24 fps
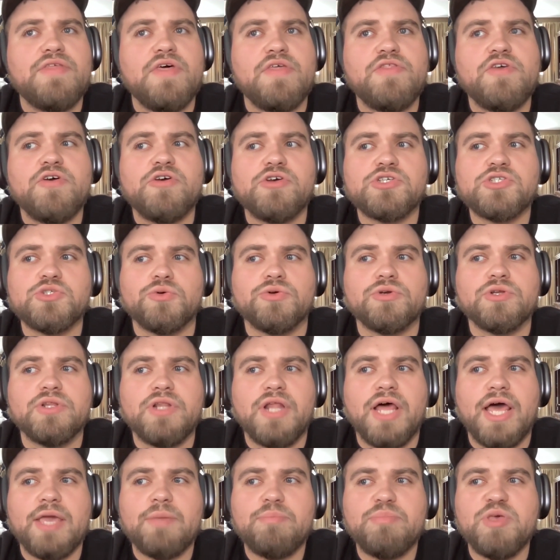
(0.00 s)
And then there's
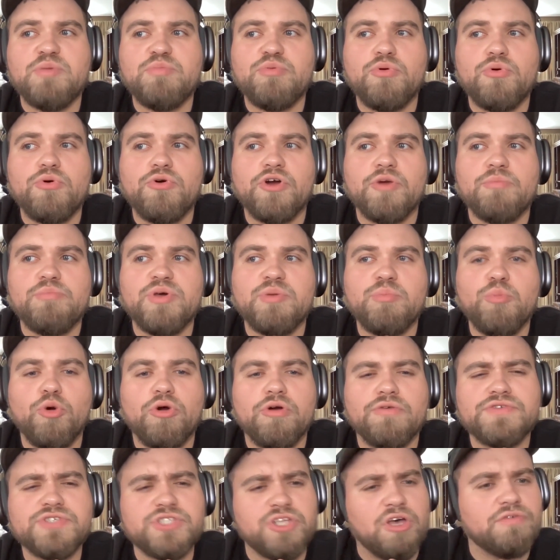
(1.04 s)
sort of like people who are a bit
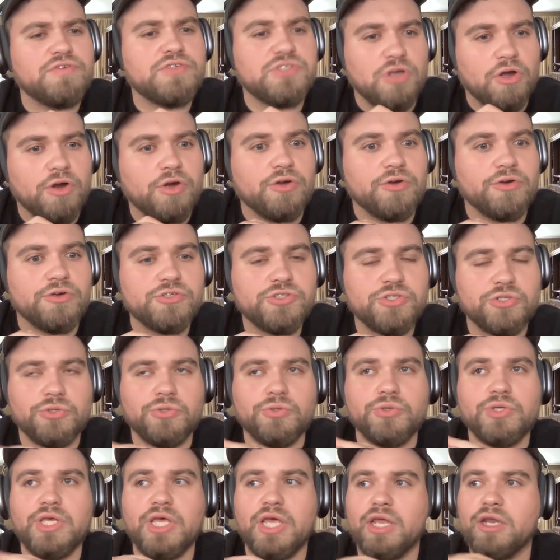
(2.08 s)
more of self-starters
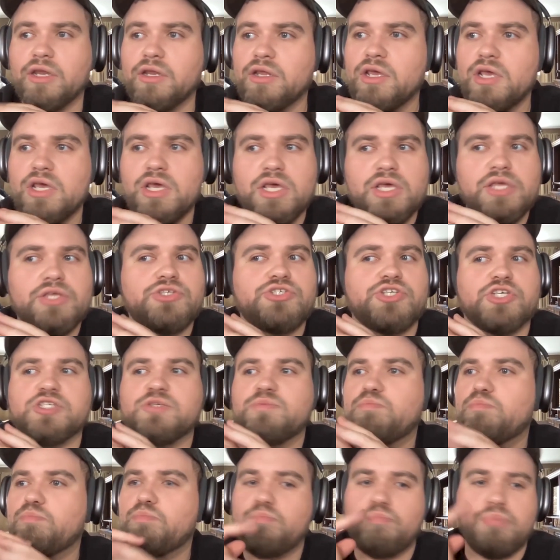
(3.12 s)
who can
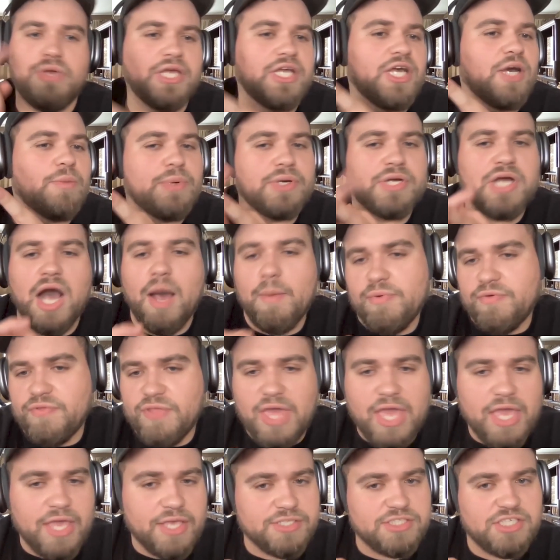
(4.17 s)
just pick up a
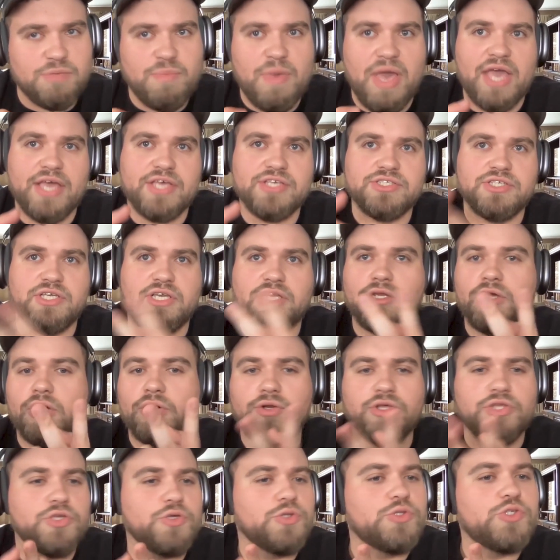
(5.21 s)
copy of the ASC magazine,
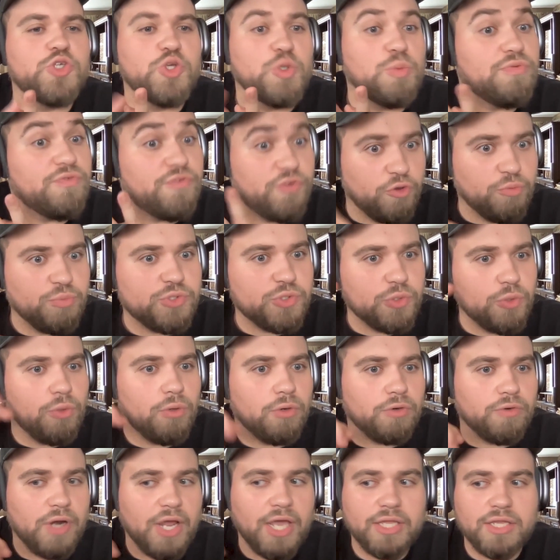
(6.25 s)
go to YouTube Film
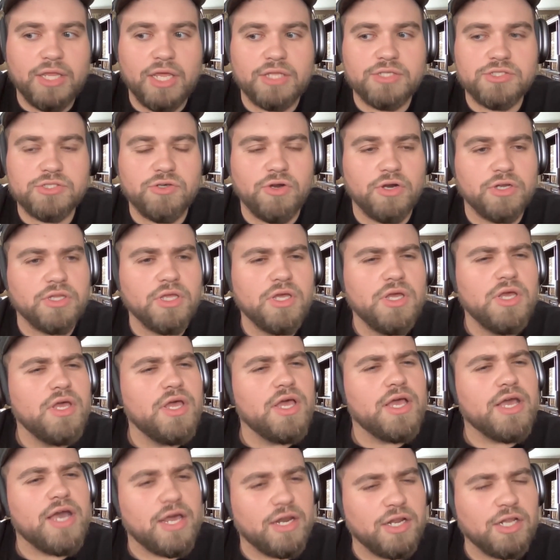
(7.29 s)
School, right? And start
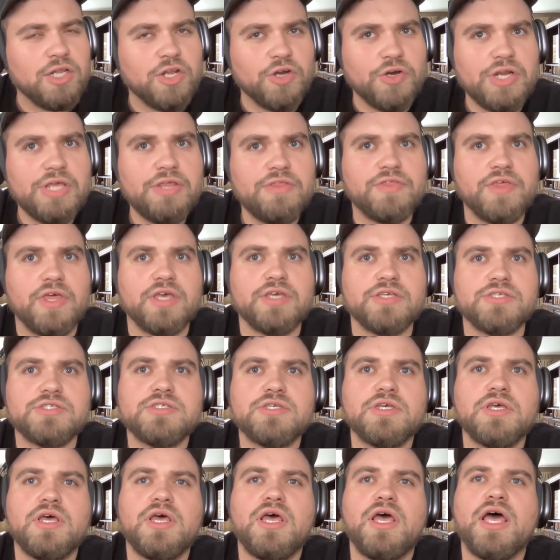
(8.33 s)
kind of learning
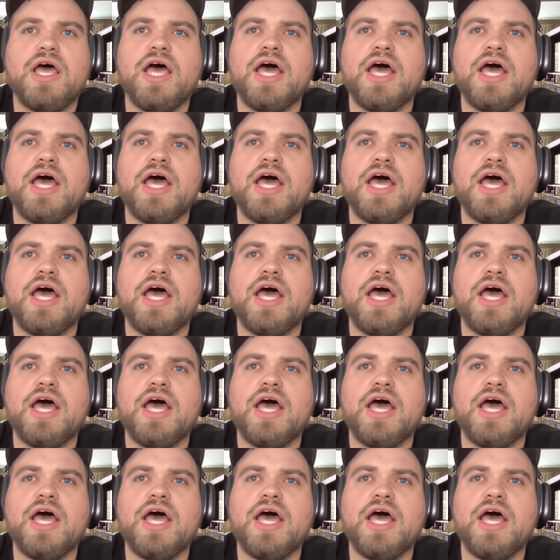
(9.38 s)
things.